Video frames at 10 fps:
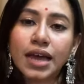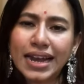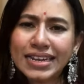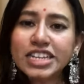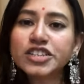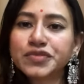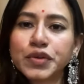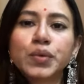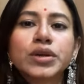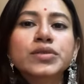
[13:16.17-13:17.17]
At least
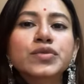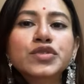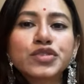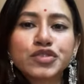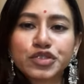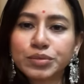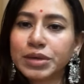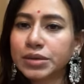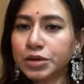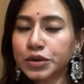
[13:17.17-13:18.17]
few adavus you should
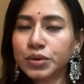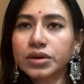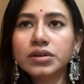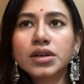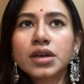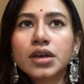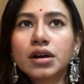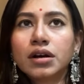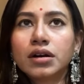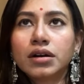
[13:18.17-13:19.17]
be able to learn
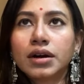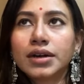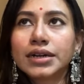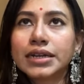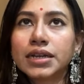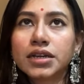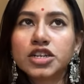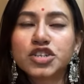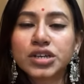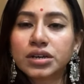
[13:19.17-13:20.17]
until
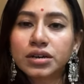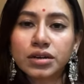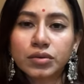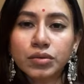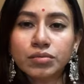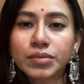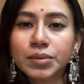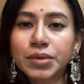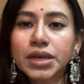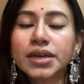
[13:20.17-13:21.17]
Shikharadavu
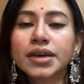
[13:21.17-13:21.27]
maybe.